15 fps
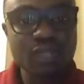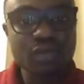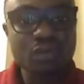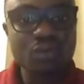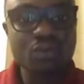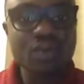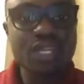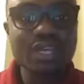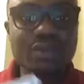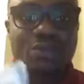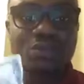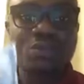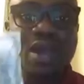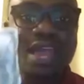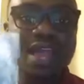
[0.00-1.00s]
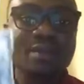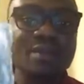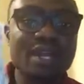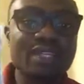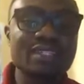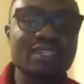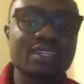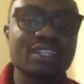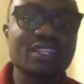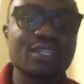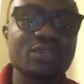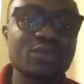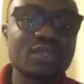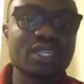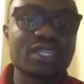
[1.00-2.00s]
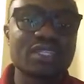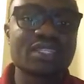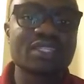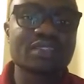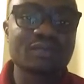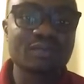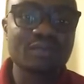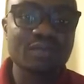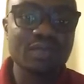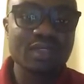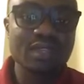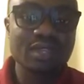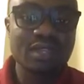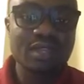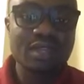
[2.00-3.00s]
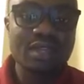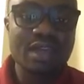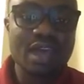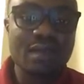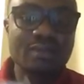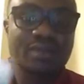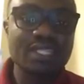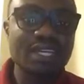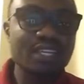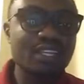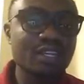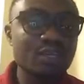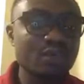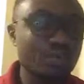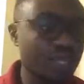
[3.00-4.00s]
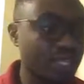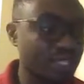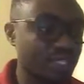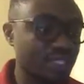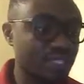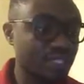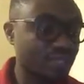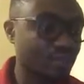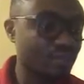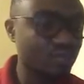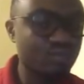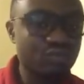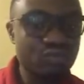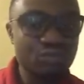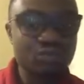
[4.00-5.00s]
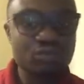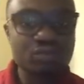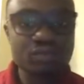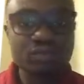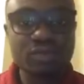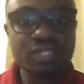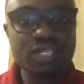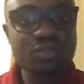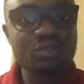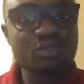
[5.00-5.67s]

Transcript: Why am I telling you this? I'm telling you this just